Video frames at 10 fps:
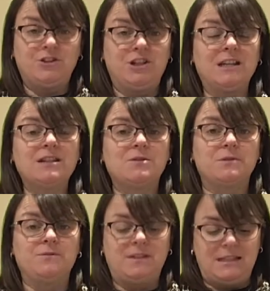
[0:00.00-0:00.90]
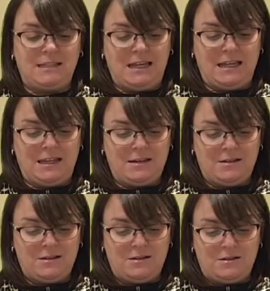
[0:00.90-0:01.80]
Jesus was visiting.
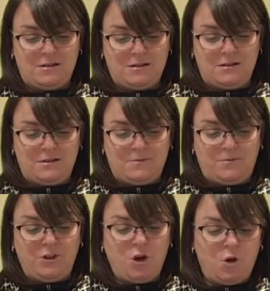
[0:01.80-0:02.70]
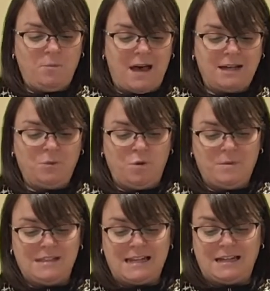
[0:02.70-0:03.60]
The old man and woman
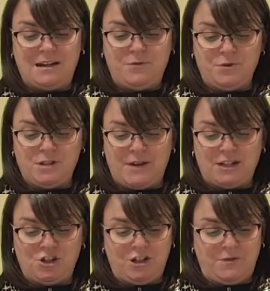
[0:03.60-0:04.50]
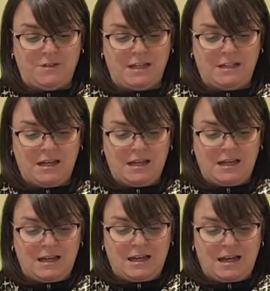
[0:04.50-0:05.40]
standing in front of Anna shifted,
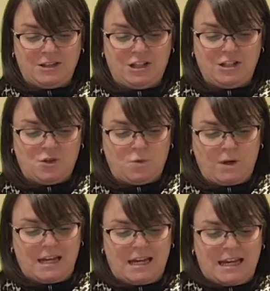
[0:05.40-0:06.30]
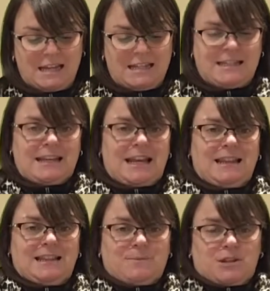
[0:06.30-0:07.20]
and she squeezed
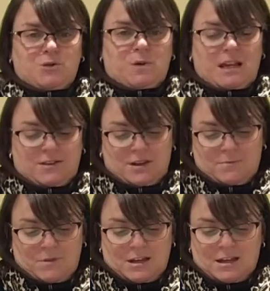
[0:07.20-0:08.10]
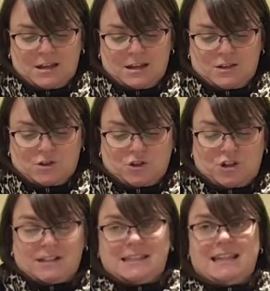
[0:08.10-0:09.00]
in between them so she
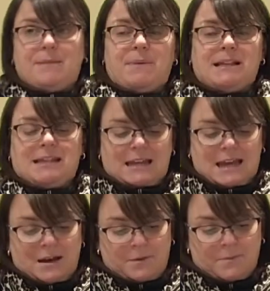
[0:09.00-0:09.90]
could see better now.